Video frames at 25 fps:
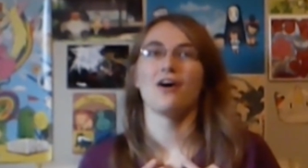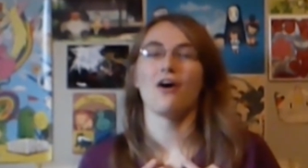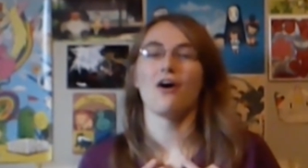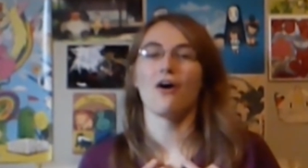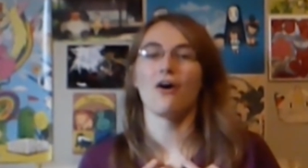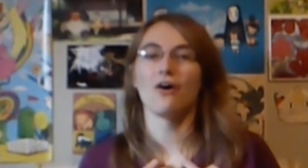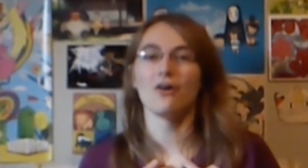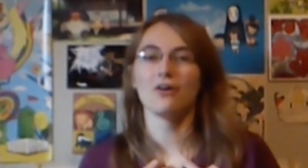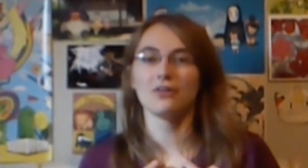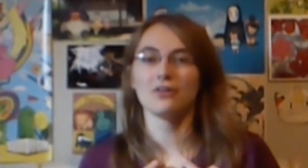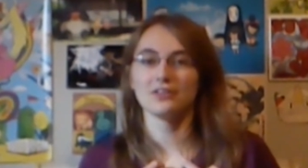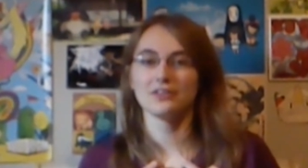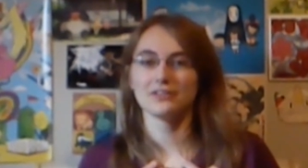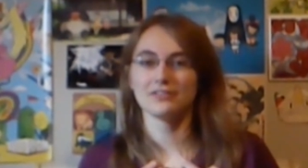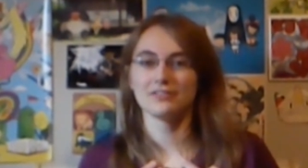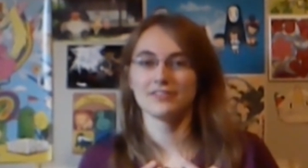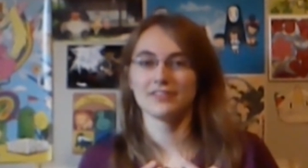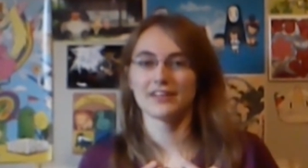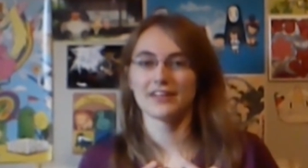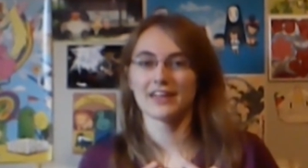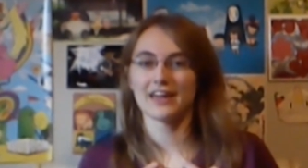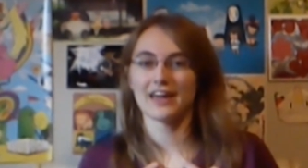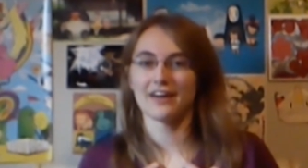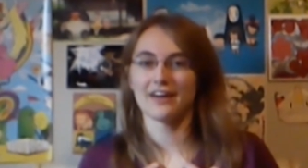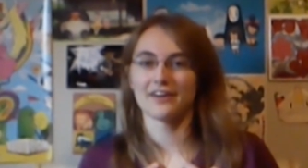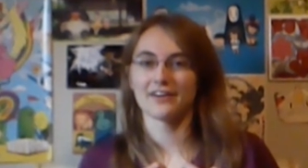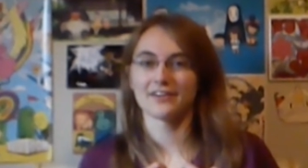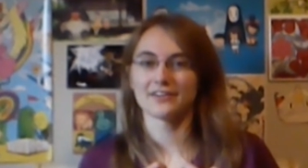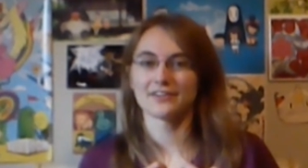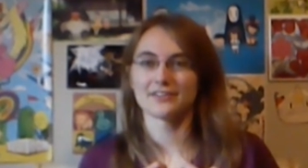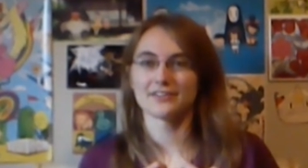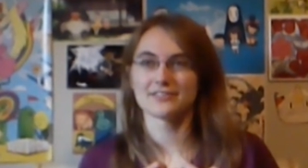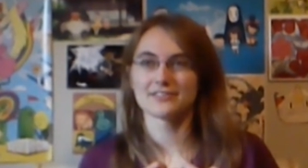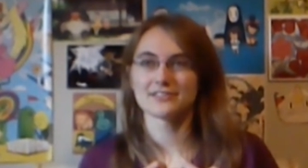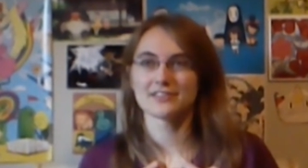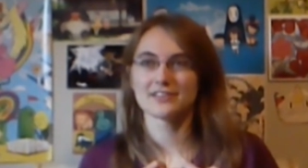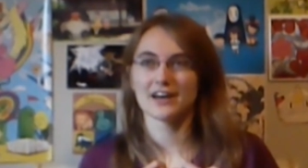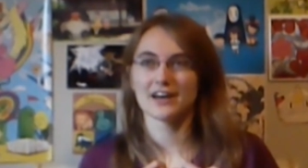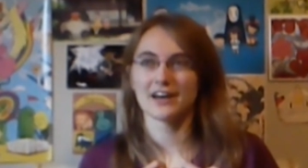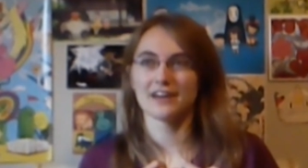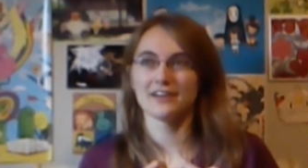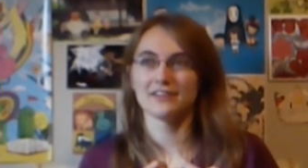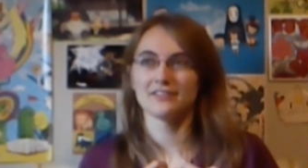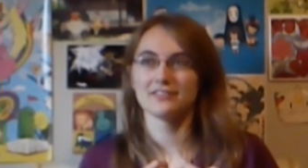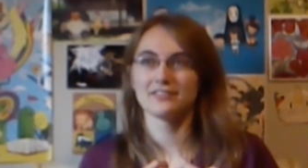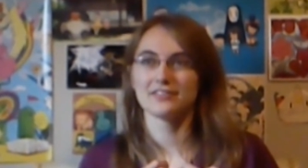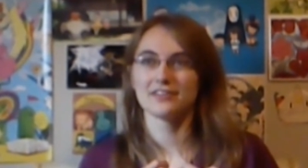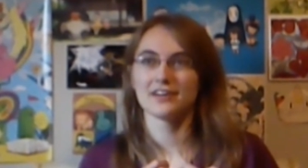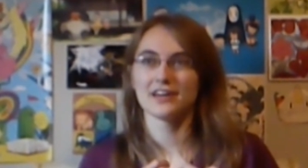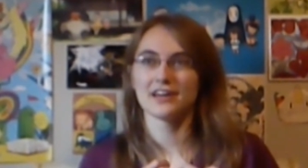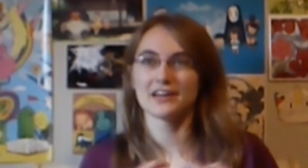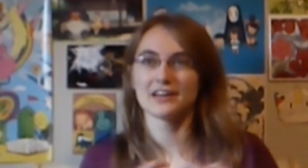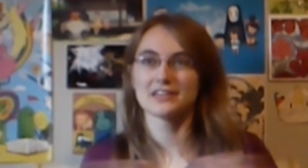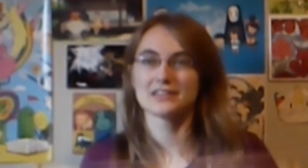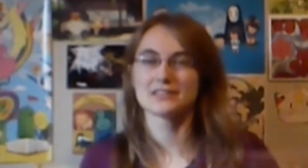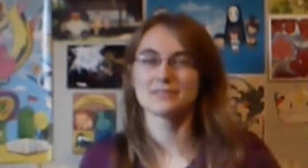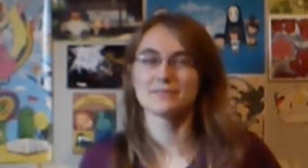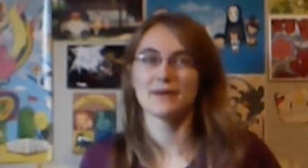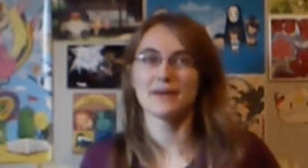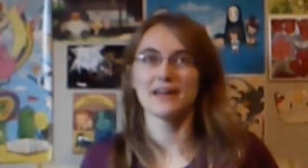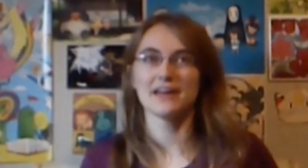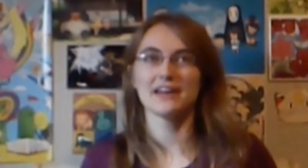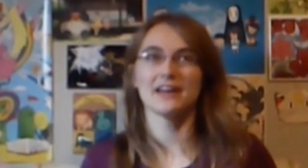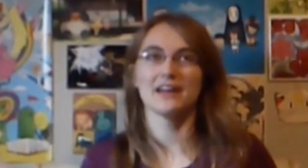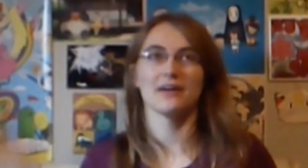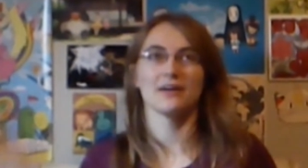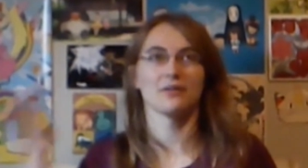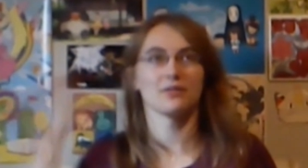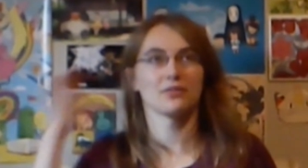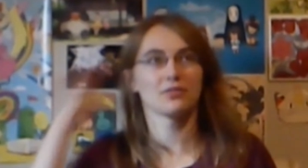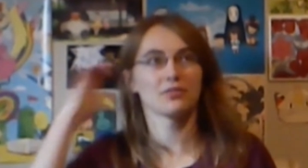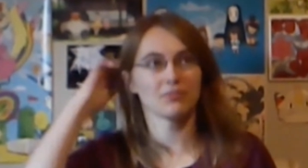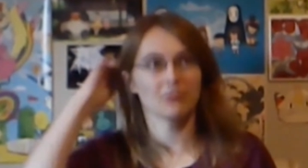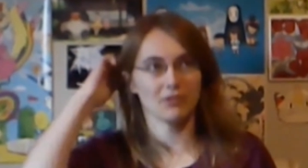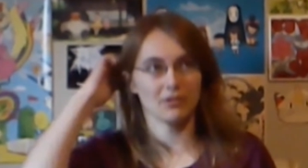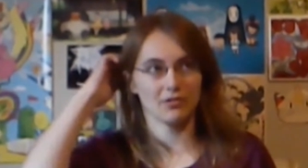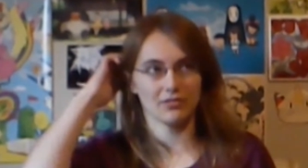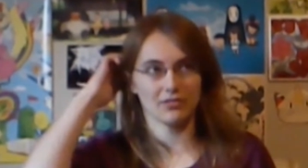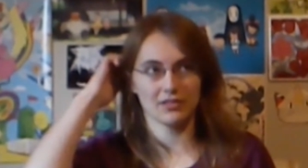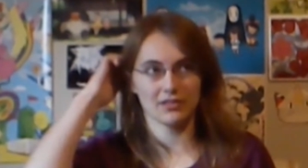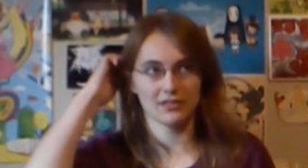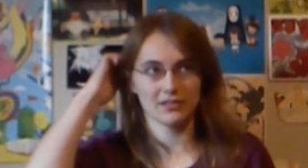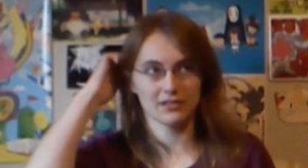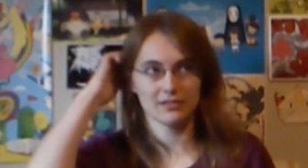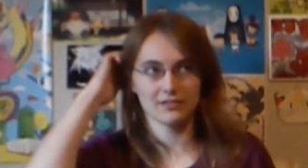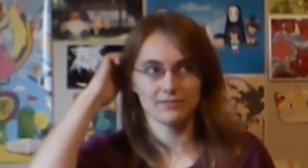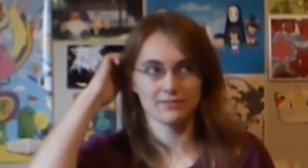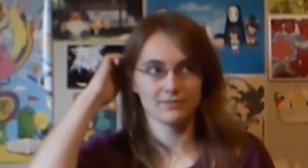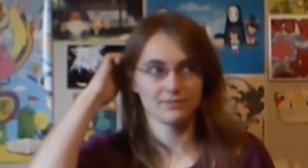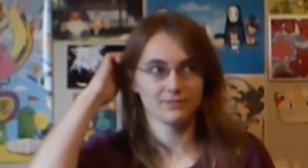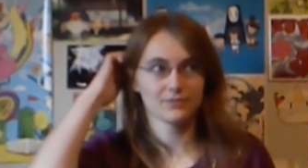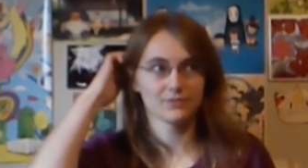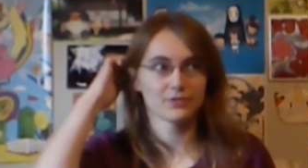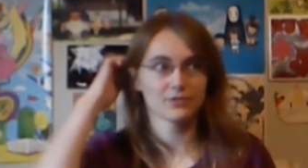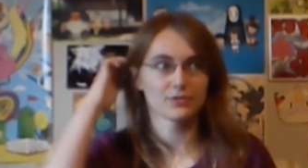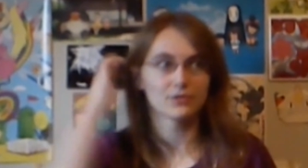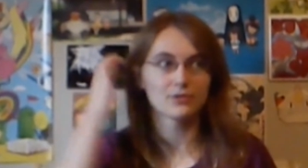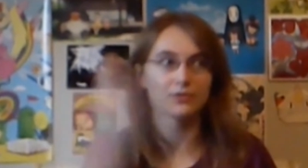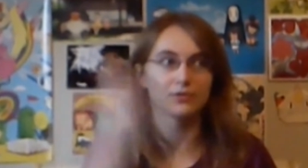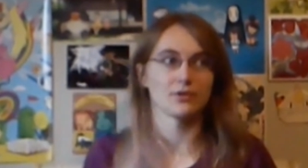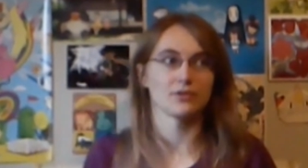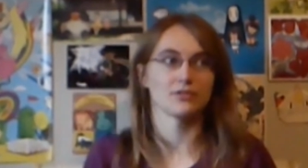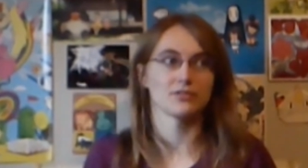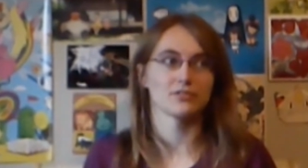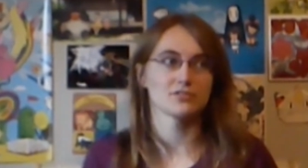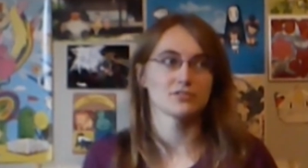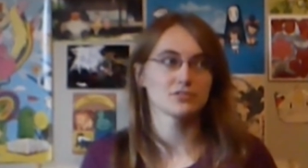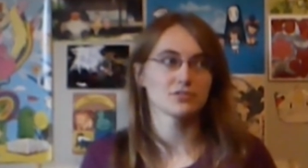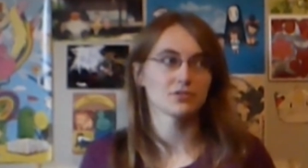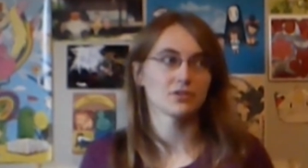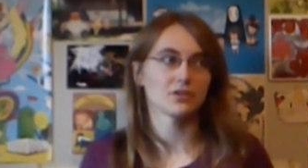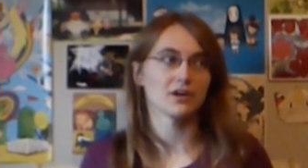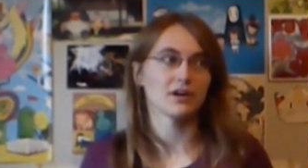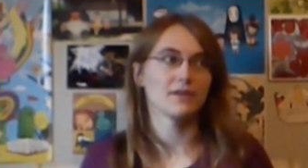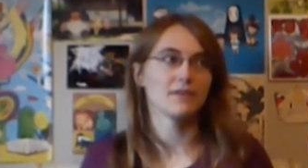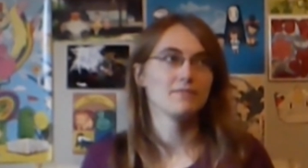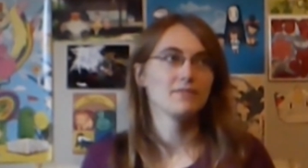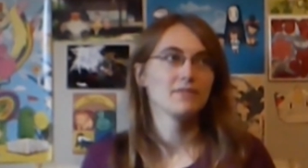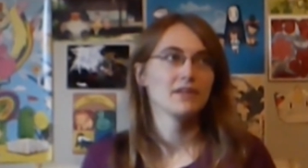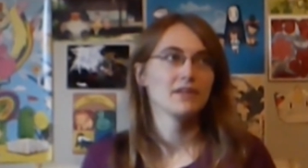all of the characters kind of expanded out throughout the story.